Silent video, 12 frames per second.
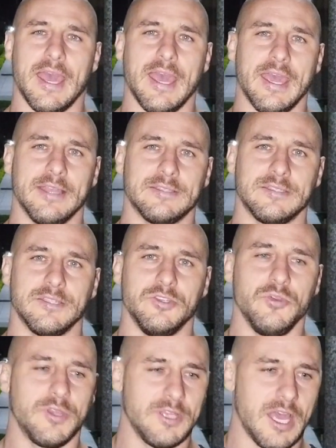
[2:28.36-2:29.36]
And
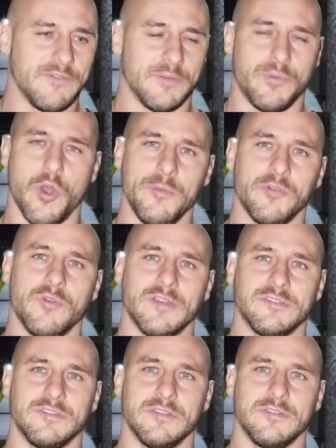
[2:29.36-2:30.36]
you can have a permanent
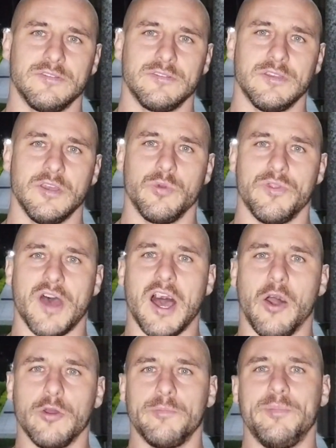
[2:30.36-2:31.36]
residence
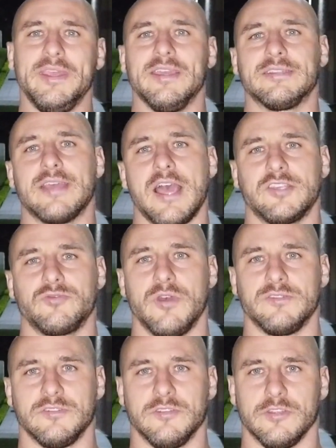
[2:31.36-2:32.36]
without being a tax
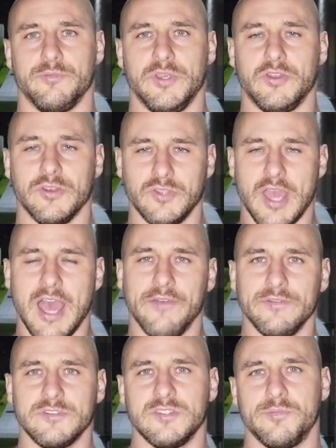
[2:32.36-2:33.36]
resident because you
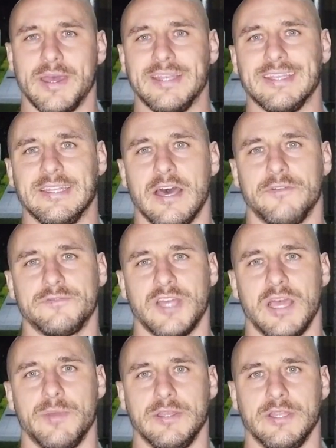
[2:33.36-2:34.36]
haven't spent enough
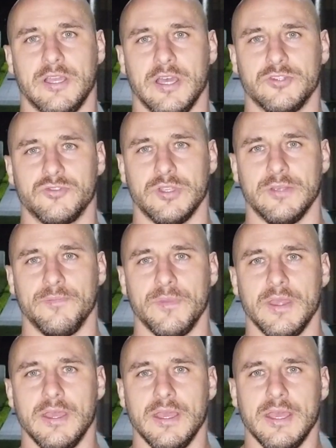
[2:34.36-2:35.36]
time in the country.
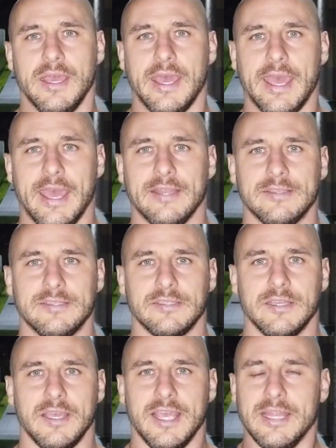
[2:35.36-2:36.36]

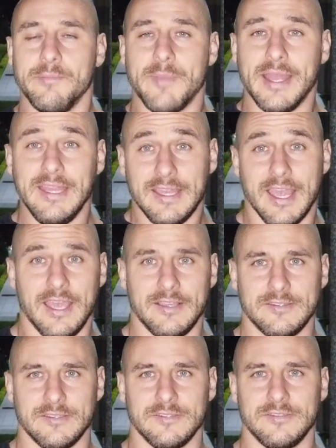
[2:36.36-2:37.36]
And in many
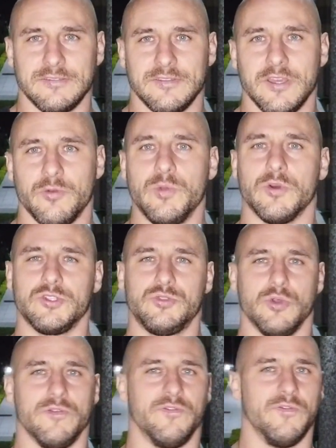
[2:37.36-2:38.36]
cases, we want
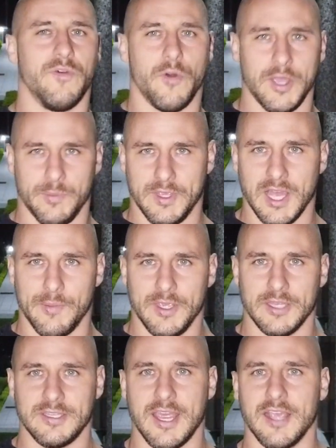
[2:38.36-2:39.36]
to avoid
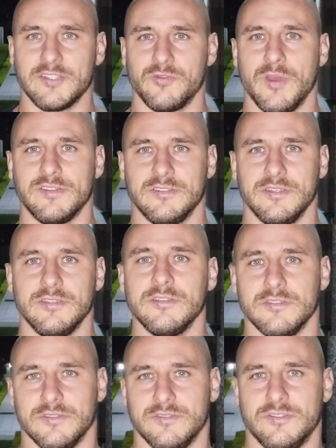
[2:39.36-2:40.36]
becoming a tax
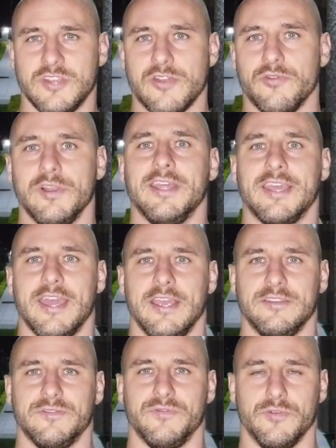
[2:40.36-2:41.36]
resident, and this is generally the
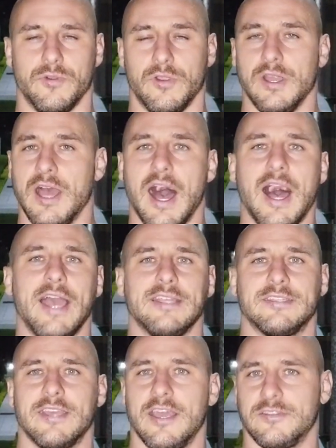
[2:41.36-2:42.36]
case for
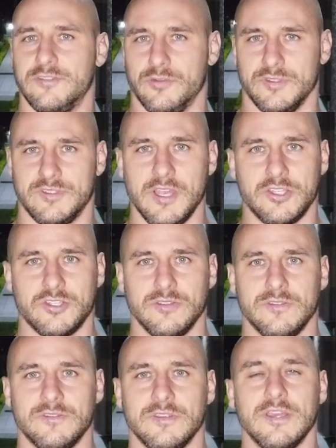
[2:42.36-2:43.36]
high tax
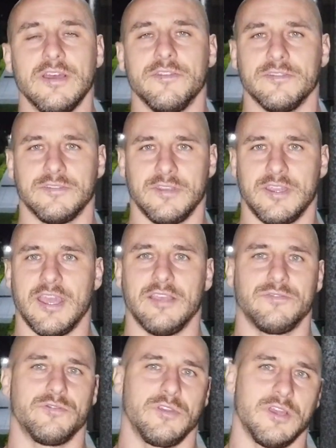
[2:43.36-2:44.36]
jurisdictions. This is the
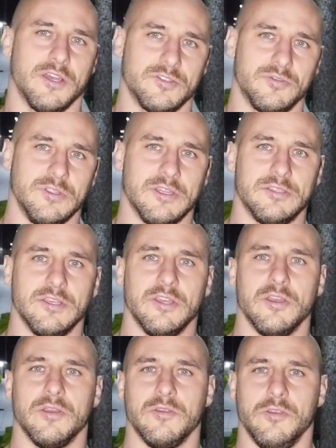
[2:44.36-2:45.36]
case for the country that
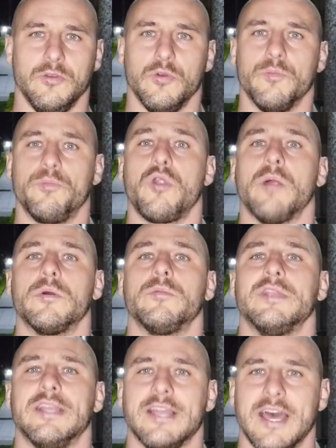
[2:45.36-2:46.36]
you
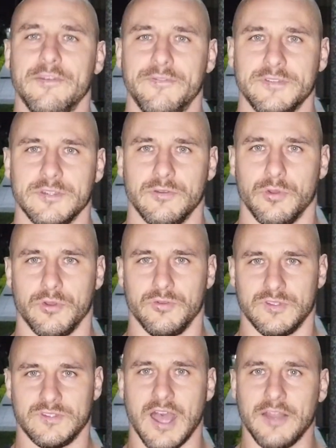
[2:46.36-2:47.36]
probably left in order
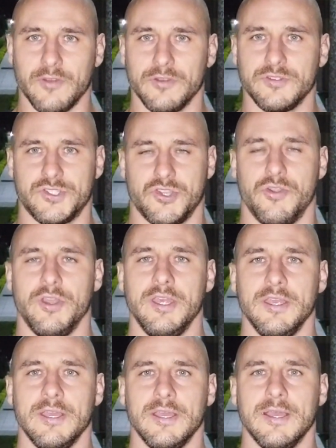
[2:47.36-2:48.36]
to start on this
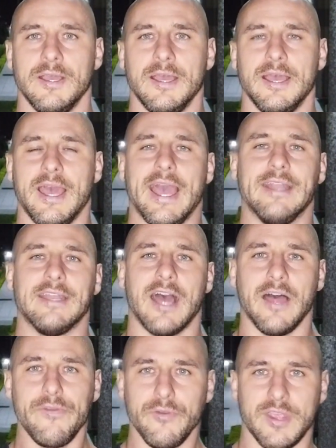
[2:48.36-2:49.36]
journey. And
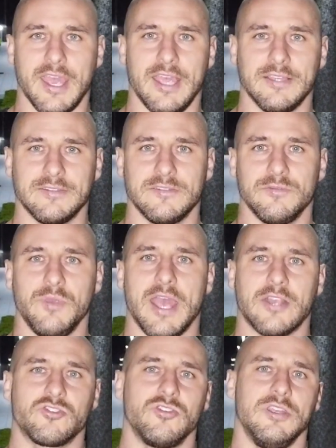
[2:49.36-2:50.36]
in other cases,
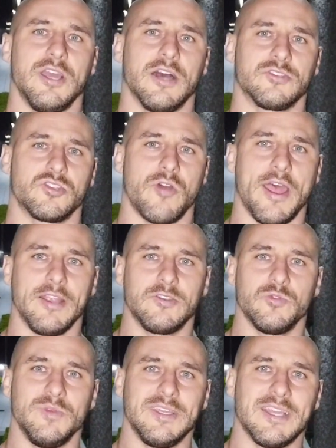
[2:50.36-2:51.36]
we actually are
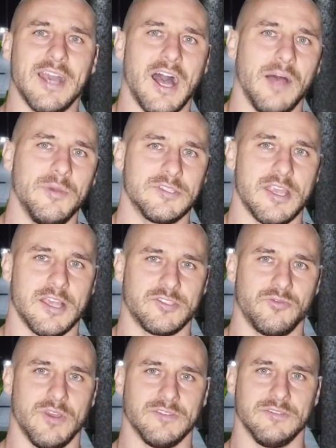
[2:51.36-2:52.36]
trying to become a
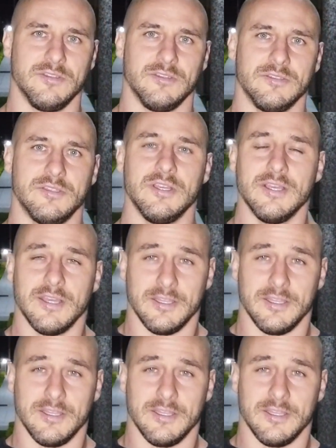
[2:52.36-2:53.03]
tax resident.